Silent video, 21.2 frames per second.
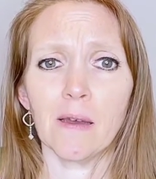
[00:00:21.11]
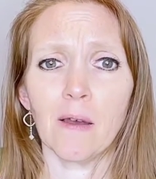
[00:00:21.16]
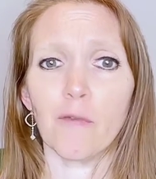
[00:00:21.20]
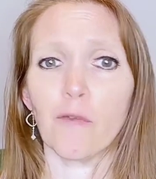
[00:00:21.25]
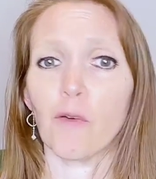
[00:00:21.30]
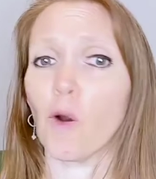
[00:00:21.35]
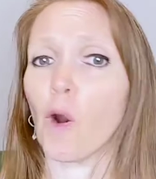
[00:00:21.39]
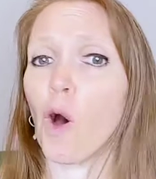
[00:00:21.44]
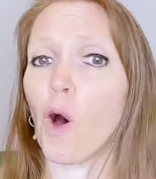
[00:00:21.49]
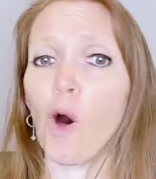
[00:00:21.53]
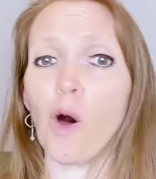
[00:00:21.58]

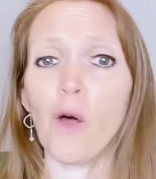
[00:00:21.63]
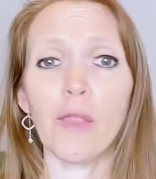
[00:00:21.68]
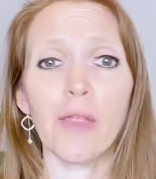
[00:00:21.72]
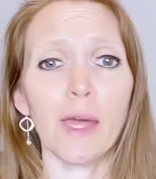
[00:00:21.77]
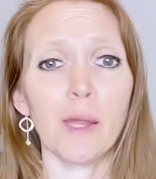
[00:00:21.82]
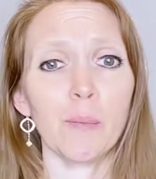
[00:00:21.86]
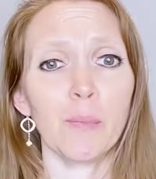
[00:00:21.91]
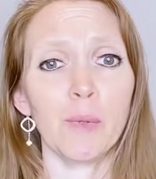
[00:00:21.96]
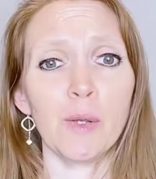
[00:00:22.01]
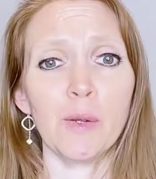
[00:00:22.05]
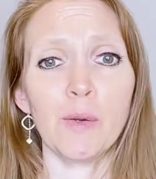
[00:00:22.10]
For all
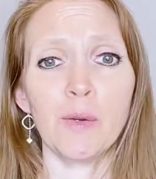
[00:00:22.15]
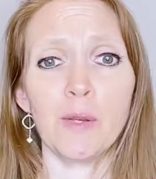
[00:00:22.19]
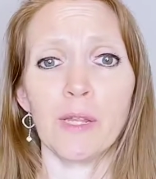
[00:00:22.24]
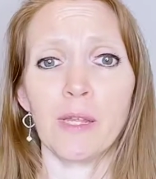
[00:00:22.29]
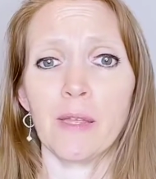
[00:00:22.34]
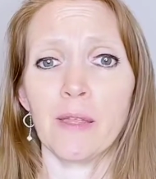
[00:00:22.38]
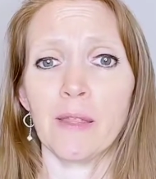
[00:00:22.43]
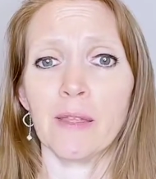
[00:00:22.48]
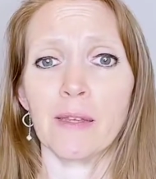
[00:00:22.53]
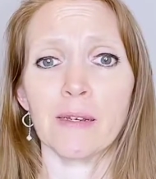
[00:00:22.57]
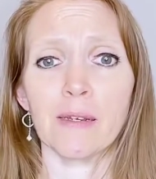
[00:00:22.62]
that
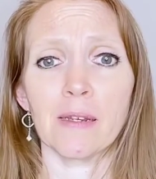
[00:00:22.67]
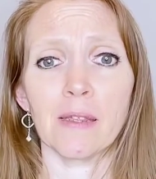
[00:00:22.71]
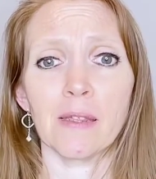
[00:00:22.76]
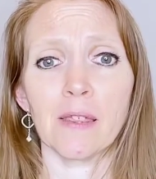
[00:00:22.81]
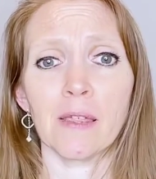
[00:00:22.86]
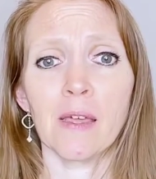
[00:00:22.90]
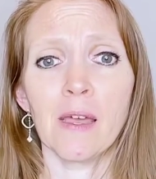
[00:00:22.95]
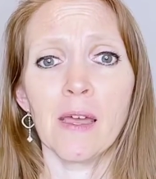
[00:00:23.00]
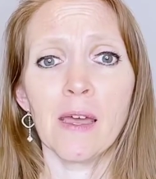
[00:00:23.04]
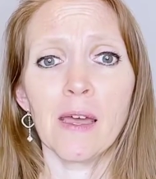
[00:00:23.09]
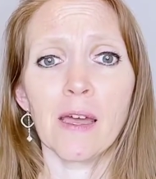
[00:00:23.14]
beauty that
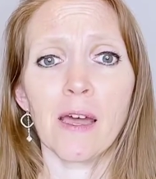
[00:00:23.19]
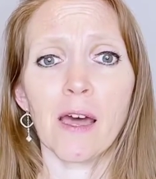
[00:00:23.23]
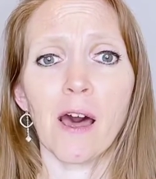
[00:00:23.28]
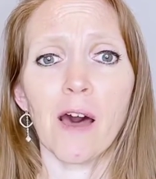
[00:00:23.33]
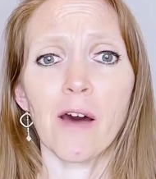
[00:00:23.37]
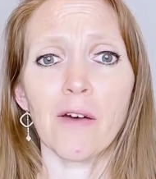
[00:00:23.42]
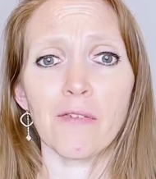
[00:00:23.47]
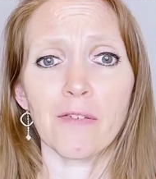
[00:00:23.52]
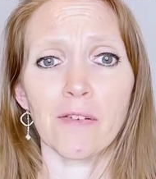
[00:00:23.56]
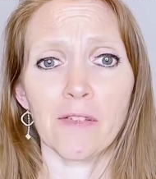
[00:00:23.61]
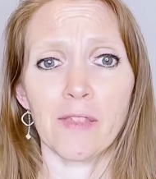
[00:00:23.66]
doth
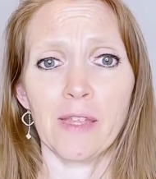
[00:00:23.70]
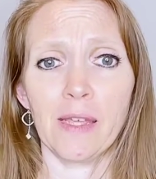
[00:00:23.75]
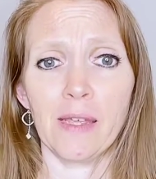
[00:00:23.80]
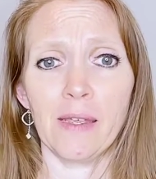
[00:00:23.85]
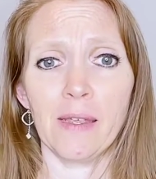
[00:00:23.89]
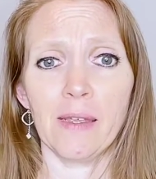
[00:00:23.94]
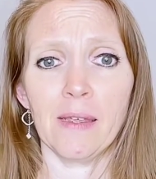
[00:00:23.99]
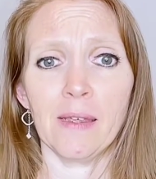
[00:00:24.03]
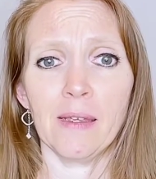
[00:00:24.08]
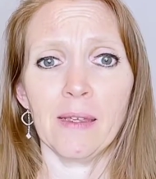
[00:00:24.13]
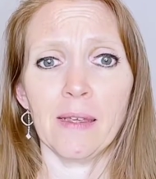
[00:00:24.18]
cover
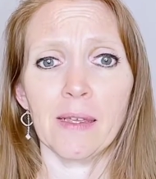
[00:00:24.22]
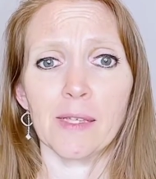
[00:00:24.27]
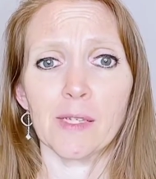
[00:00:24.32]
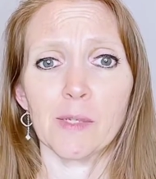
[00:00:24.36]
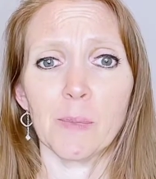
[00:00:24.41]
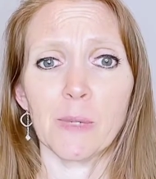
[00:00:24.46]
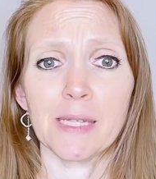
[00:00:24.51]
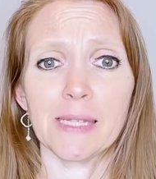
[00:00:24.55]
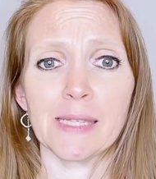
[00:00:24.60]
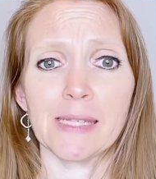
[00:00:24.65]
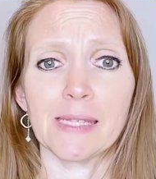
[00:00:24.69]
thee is
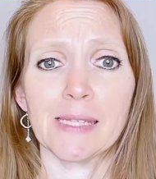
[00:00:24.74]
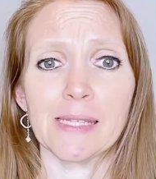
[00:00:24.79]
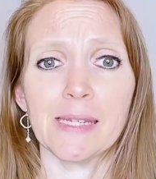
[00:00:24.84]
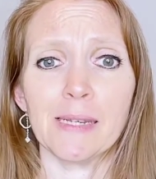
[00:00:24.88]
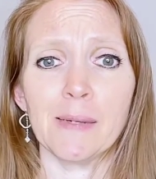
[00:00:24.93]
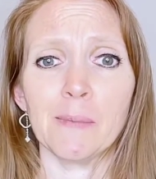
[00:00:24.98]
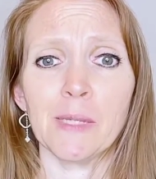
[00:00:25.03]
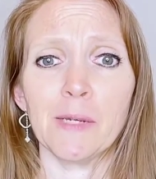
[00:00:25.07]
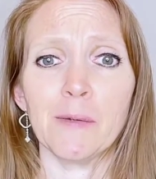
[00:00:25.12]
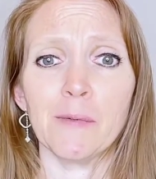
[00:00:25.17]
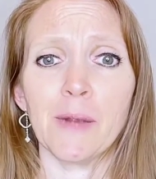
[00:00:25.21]
but the
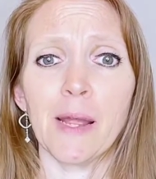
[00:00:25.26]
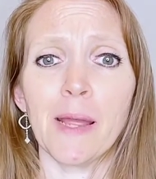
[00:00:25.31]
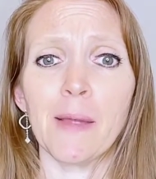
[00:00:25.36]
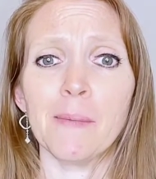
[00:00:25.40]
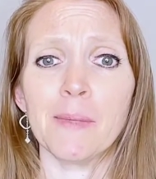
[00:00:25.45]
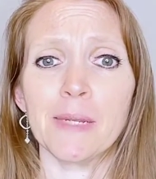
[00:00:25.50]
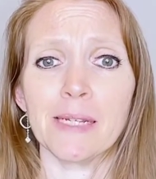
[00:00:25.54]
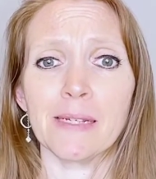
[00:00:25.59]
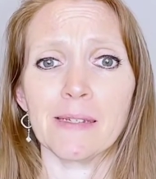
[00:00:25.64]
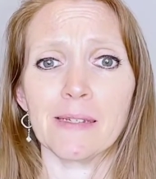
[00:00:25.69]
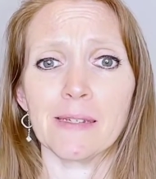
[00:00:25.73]
seemly
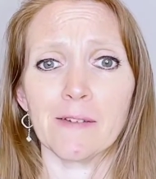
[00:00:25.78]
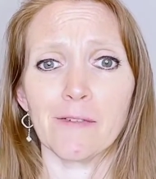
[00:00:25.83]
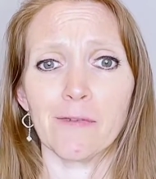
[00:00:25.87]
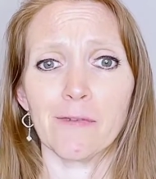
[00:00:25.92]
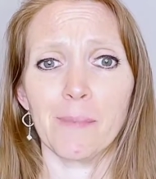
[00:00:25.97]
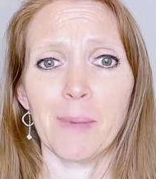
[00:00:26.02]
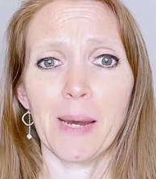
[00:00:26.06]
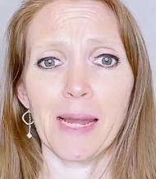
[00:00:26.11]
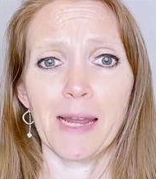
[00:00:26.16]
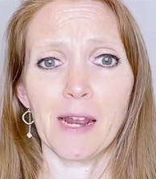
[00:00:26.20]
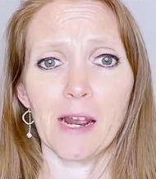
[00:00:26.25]
raiment of
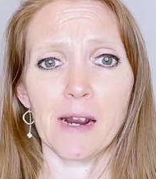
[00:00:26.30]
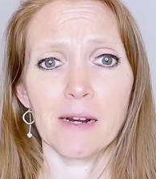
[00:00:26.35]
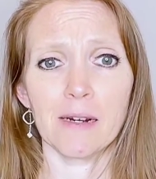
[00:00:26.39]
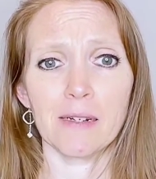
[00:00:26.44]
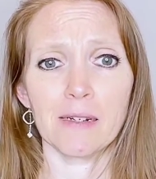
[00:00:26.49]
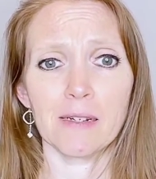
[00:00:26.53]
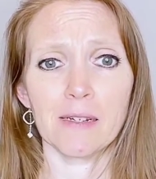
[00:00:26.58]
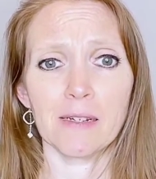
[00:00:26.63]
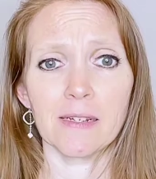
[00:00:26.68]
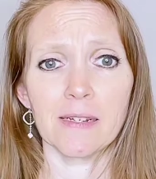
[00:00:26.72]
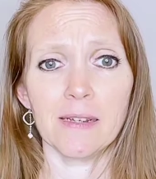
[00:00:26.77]
my
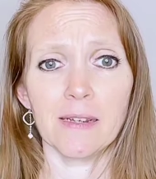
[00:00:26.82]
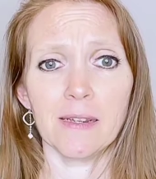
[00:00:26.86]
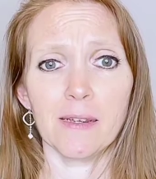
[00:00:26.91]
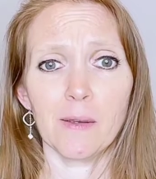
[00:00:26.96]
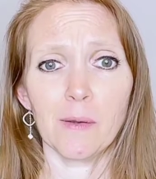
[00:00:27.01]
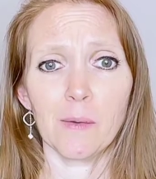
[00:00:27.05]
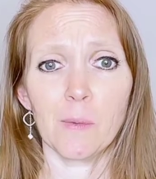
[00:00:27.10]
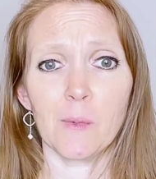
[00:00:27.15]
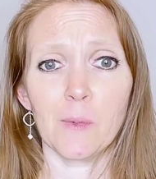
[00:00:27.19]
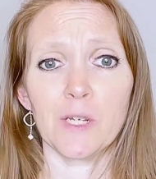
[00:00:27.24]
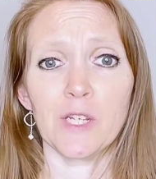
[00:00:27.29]
heart,
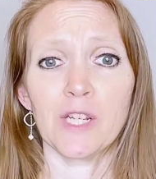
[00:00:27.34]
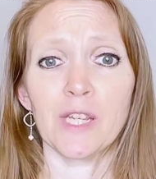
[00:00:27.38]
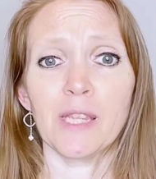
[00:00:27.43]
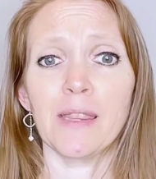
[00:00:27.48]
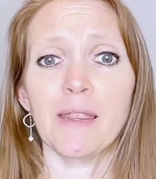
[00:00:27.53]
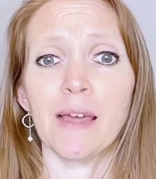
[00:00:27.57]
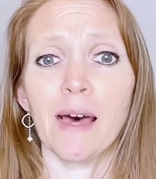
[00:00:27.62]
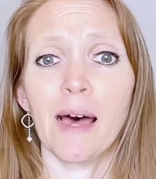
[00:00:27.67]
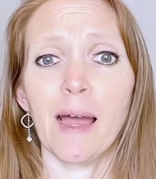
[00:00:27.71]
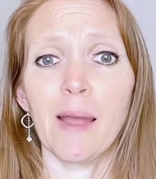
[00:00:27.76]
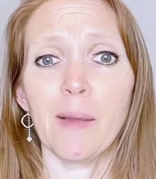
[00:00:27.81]
which
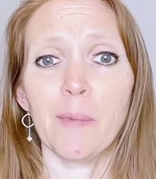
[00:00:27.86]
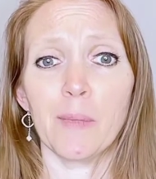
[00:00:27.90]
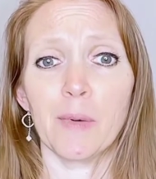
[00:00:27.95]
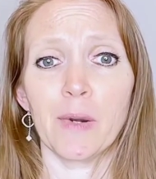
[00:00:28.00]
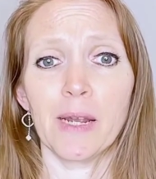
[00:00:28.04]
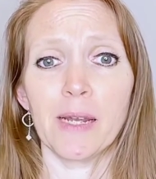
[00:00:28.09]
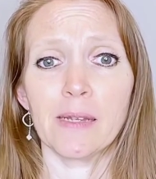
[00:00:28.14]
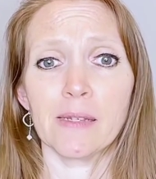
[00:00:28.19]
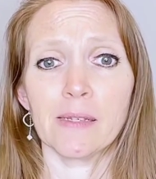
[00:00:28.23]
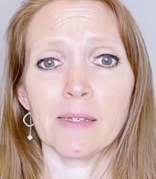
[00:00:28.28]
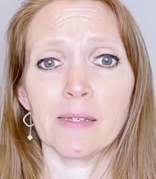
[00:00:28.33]
in thy
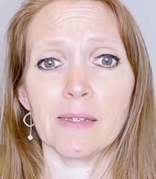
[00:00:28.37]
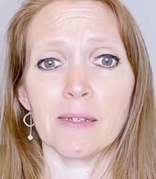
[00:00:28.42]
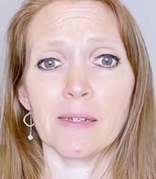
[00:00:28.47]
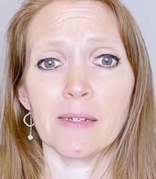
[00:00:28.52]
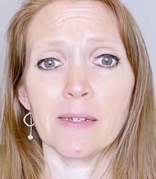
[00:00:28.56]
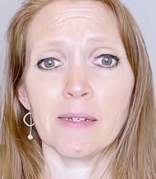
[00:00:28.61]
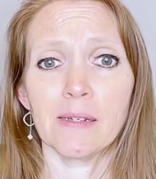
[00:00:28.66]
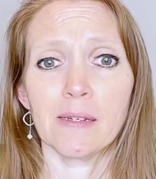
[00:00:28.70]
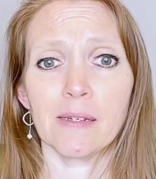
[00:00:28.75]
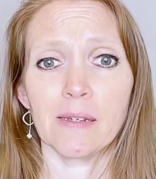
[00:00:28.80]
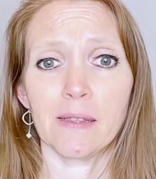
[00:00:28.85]
breast
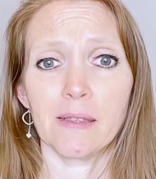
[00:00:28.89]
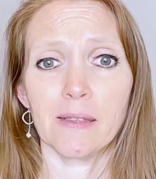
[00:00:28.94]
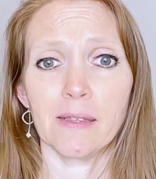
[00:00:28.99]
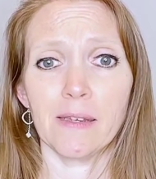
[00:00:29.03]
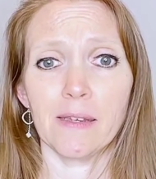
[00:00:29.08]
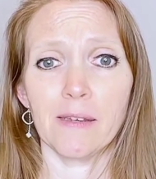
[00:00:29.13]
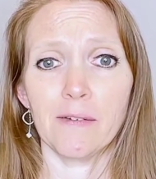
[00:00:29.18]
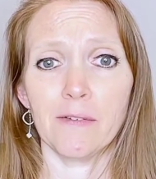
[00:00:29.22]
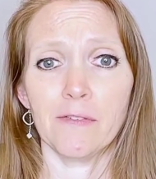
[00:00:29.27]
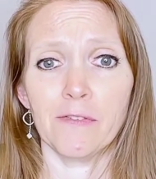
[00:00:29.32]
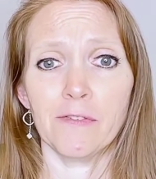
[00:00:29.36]
doth
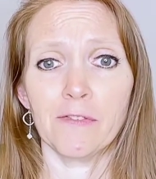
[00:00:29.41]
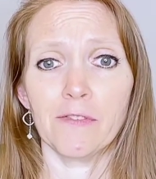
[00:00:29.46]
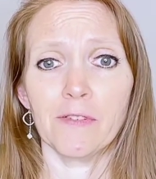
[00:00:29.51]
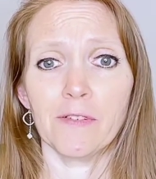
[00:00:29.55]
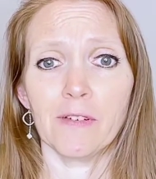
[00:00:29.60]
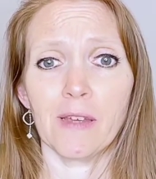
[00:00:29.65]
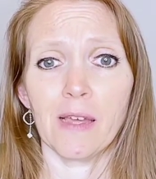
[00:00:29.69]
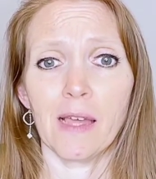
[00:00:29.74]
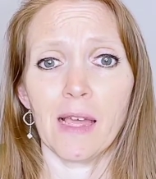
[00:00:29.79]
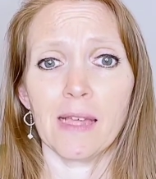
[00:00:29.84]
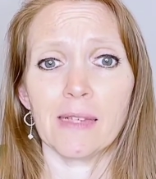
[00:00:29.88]
live,
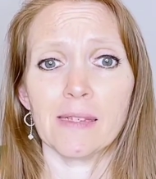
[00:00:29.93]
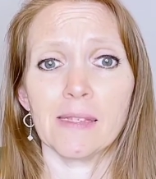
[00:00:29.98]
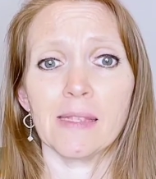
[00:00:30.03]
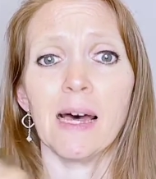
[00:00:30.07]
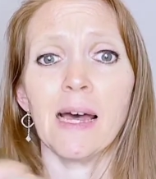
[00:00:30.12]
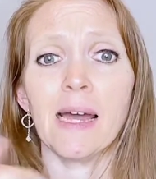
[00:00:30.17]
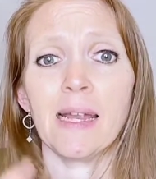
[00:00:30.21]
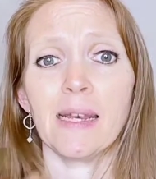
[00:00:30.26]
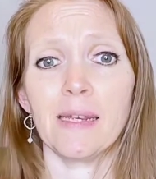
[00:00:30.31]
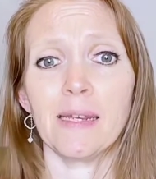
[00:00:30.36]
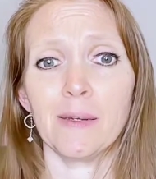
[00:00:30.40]
as
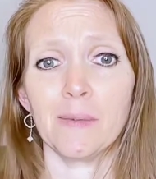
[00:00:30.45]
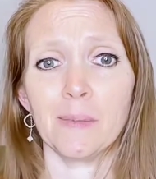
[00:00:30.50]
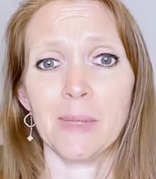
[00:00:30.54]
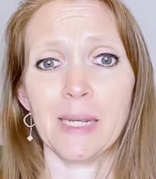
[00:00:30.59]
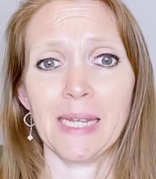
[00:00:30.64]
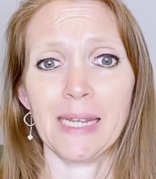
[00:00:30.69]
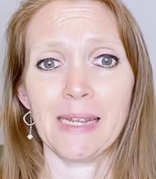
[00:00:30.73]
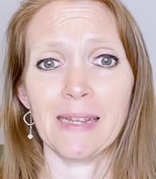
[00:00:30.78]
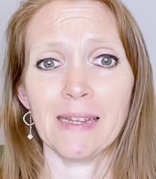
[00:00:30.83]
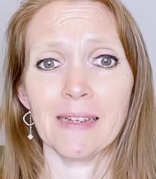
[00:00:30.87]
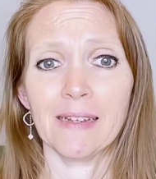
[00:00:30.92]
thine and
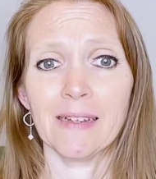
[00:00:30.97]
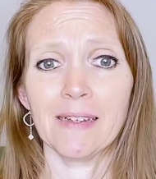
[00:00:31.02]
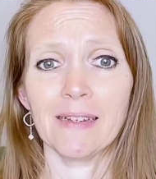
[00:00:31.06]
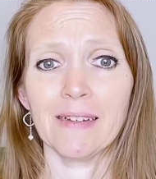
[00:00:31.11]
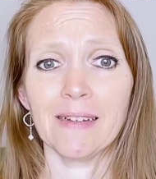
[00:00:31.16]
me.